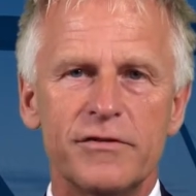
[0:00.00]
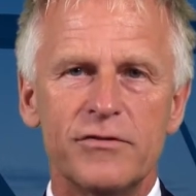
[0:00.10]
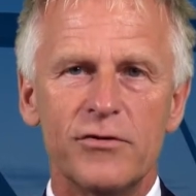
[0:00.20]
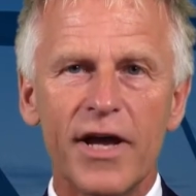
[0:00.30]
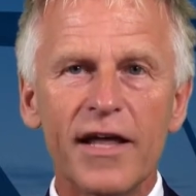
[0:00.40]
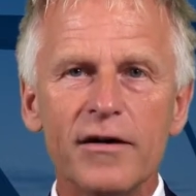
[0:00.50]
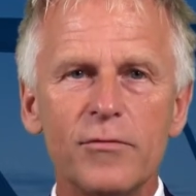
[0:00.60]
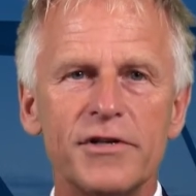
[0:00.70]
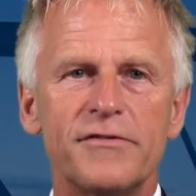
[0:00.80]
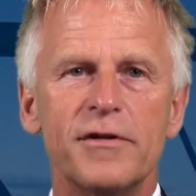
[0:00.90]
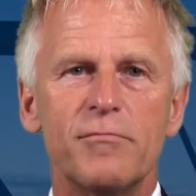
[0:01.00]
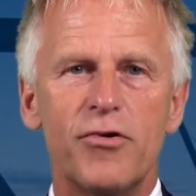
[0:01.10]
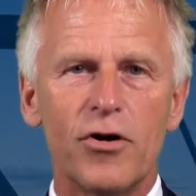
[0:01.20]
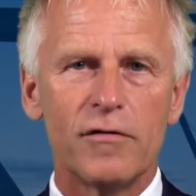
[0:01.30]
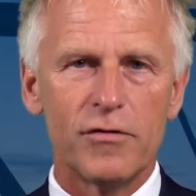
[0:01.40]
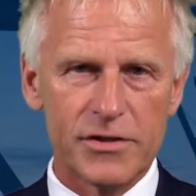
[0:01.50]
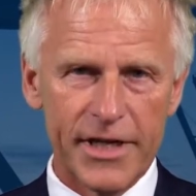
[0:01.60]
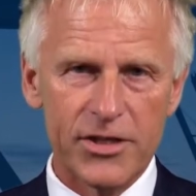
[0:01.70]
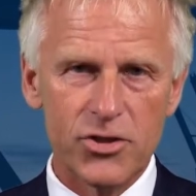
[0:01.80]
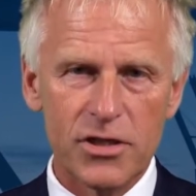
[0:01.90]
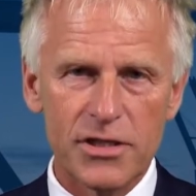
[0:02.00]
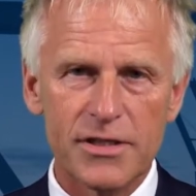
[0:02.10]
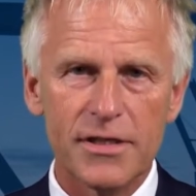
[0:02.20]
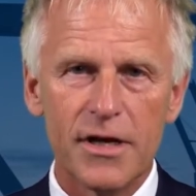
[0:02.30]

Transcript: Together with the Port of Los Angeles,